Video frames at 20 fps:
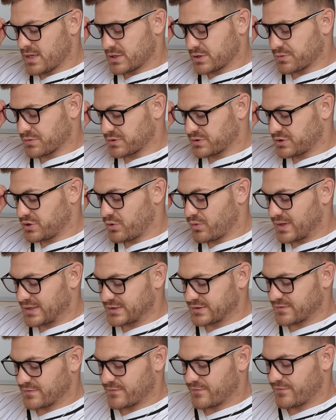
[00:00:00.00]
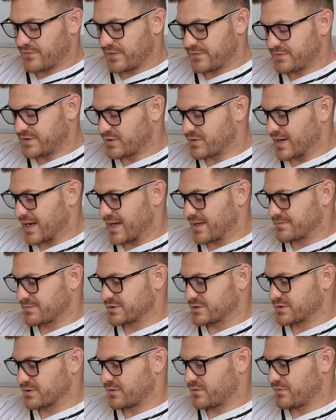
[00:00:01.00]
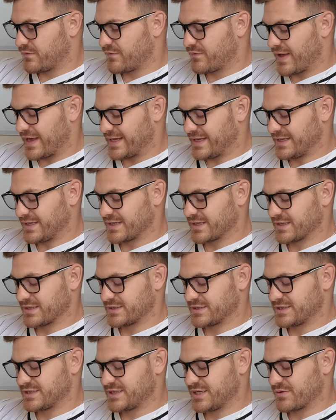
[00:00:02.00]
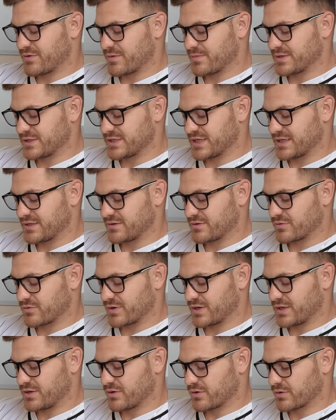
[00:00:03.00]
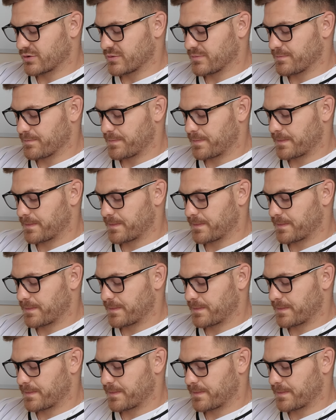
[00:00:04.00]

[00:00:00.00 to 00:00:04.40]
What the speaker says: So we've got 250 grams of Fage 0% Greek yogurt,